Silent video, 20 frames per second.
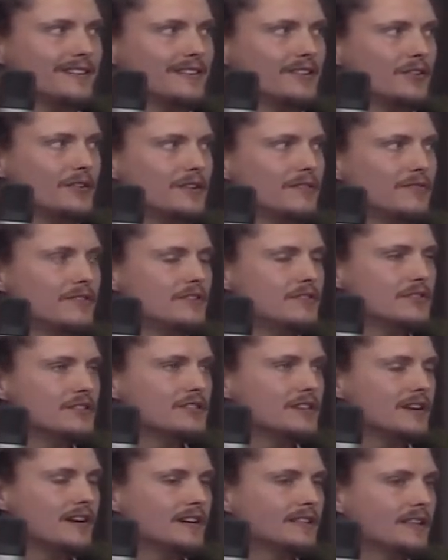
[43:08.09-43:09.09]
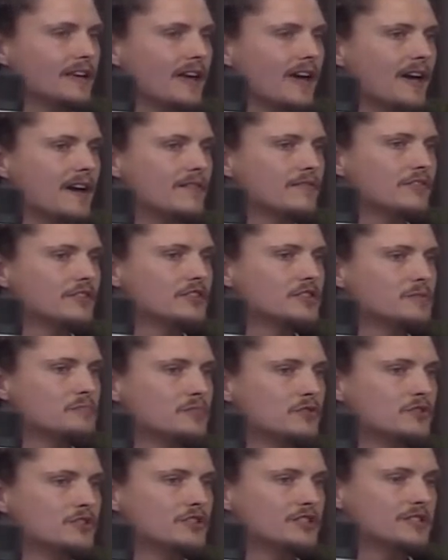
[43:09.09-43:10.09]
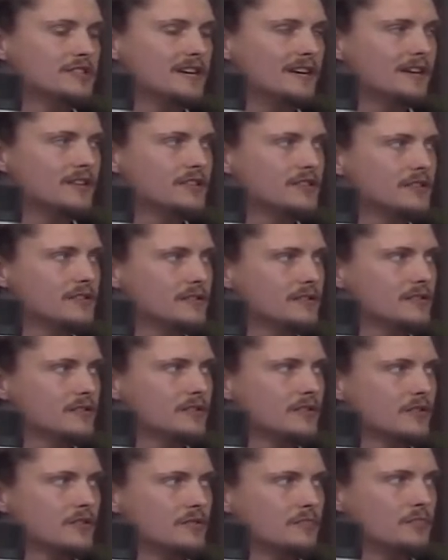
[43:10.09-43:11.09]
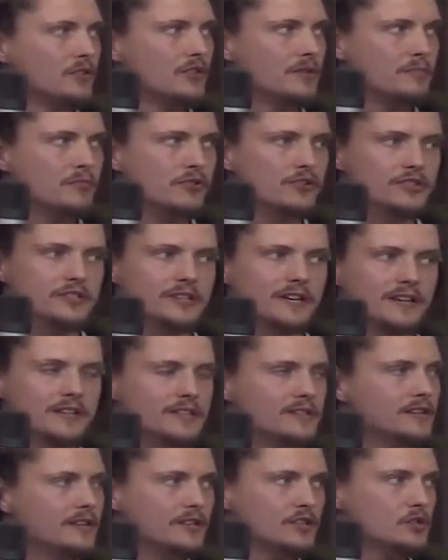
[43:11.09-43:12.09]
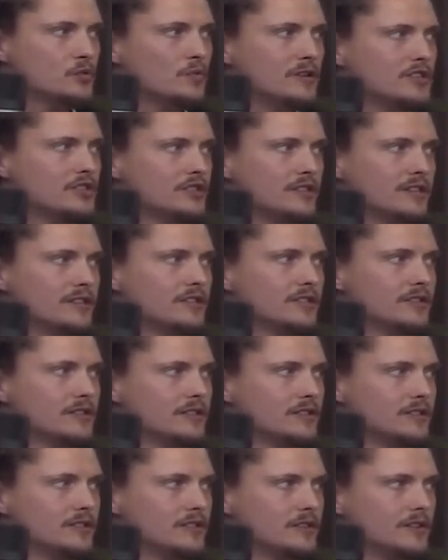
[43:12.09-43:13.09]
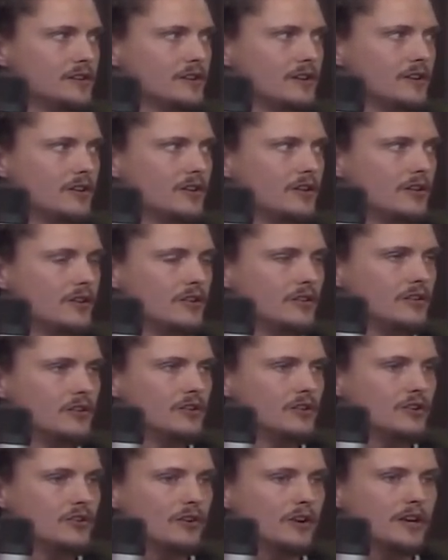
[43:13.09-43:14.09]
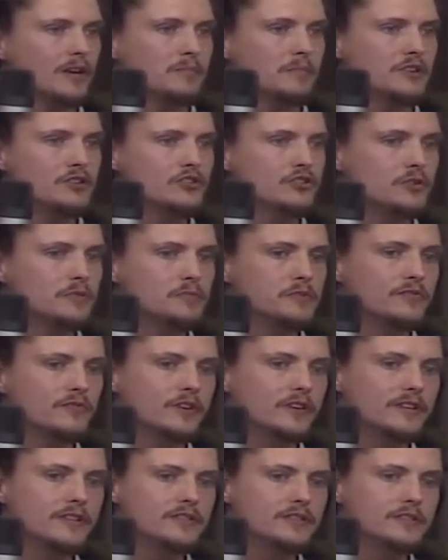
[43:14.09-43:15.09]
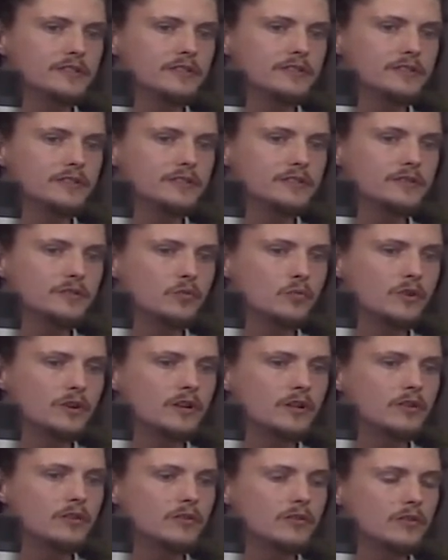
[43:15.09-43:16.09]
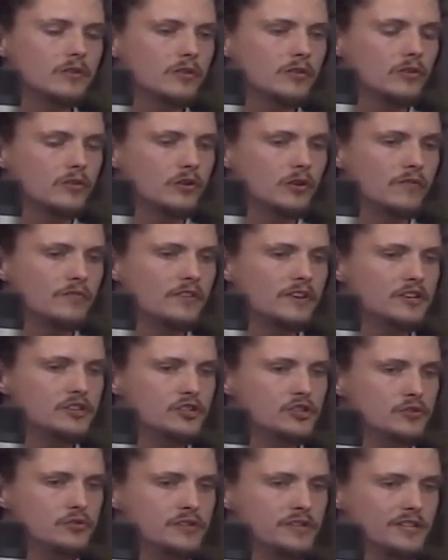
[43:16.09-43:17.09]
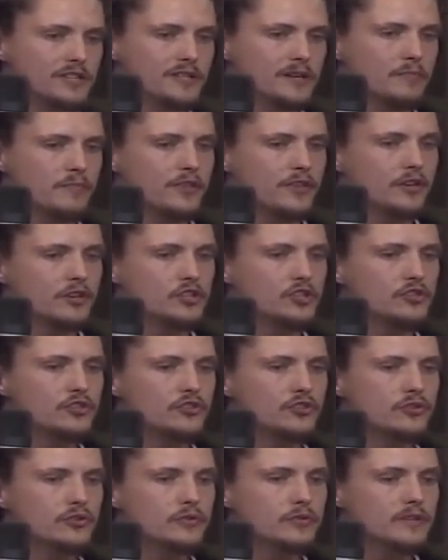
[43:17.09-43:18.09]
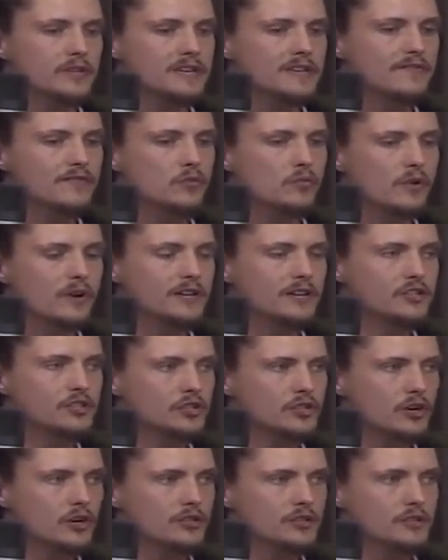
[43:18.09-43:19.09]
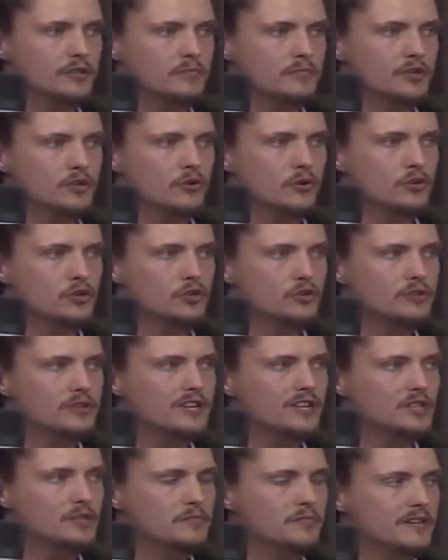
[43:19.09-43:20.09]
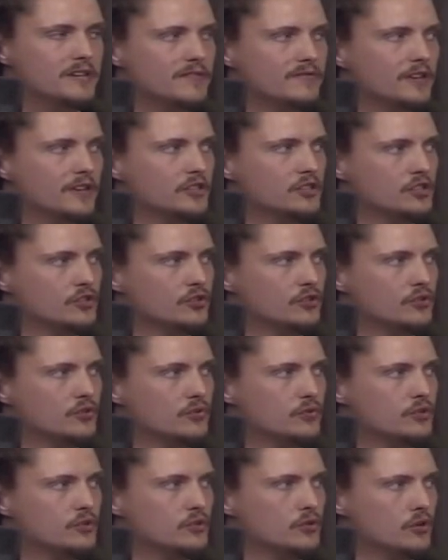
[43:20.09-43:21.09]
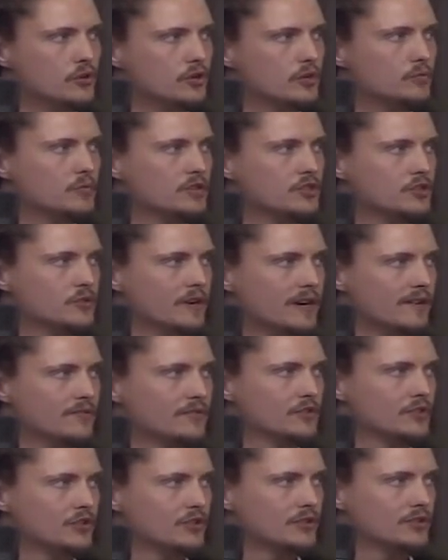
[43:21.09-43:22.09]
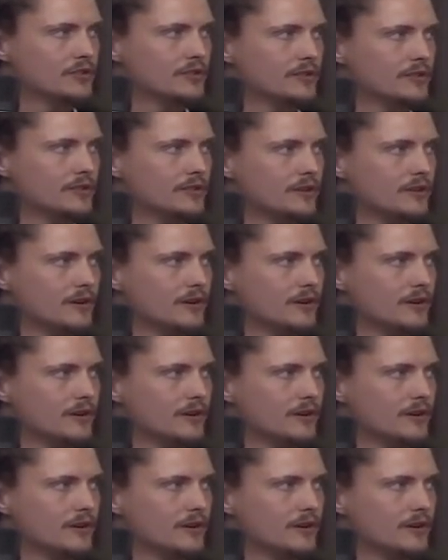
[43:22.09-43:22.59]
You know, it feels like they have this personality, but the personality can switch instantly. Mm-hmm. You know, like mushrooms, for instance, will convince you that something is true, even when it's not, because you need to believe that it's true to learn what you have to learn.